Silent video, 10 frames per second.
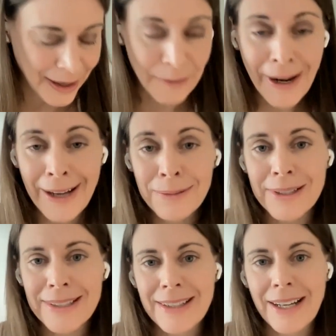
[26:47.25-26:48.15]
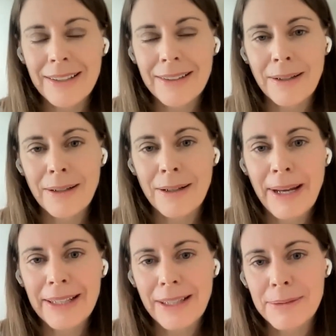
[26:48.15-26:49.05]
read was that a
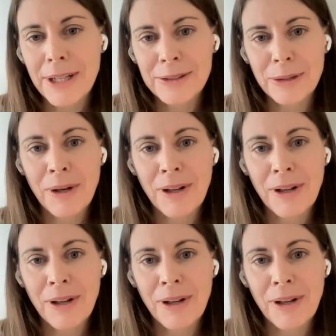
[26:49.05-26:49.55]
man named Dr.